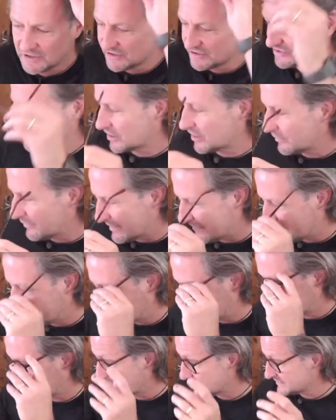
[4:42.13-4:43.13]
So
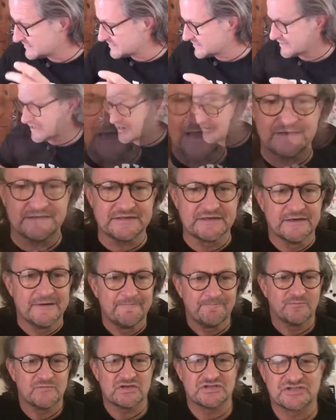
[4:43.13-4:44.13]
if you fancy that,
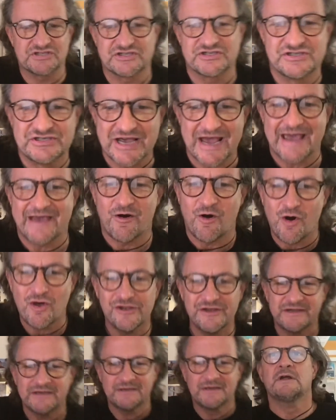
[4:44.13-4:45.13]
stay
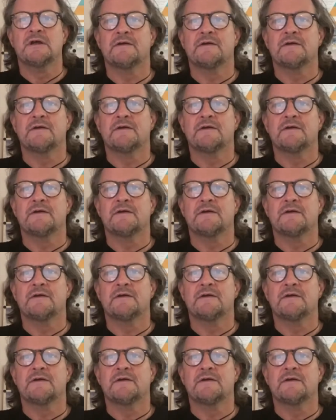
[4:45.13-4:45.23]
on.